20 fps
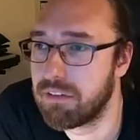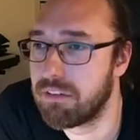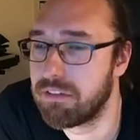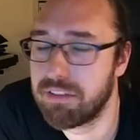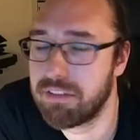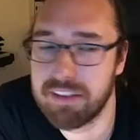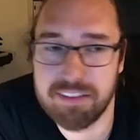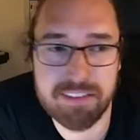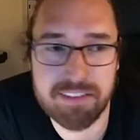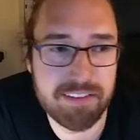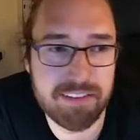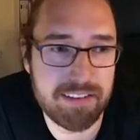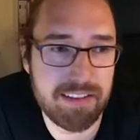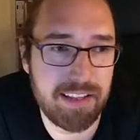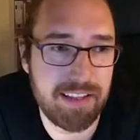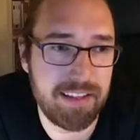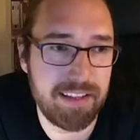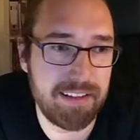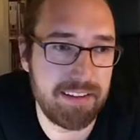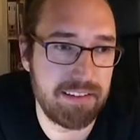I fixed
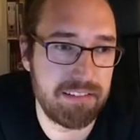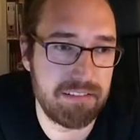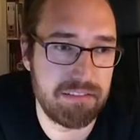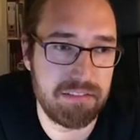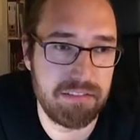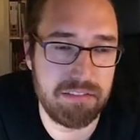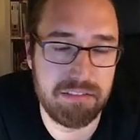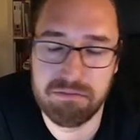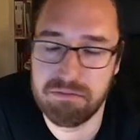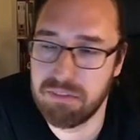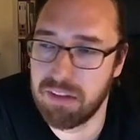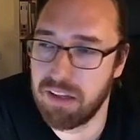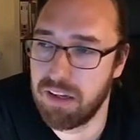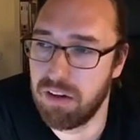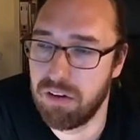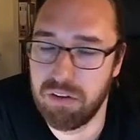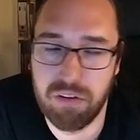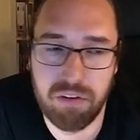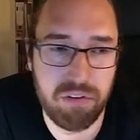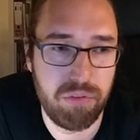this like I
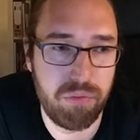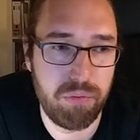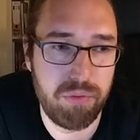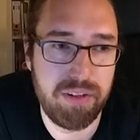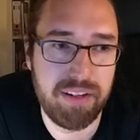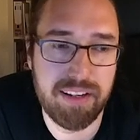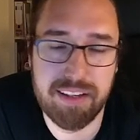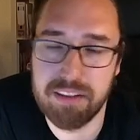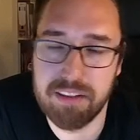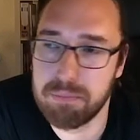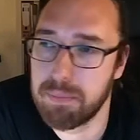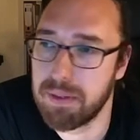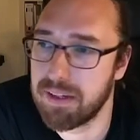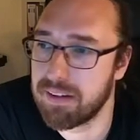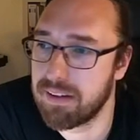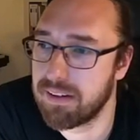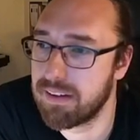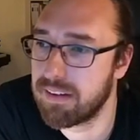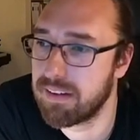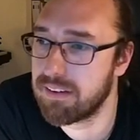don't know 3 days back, I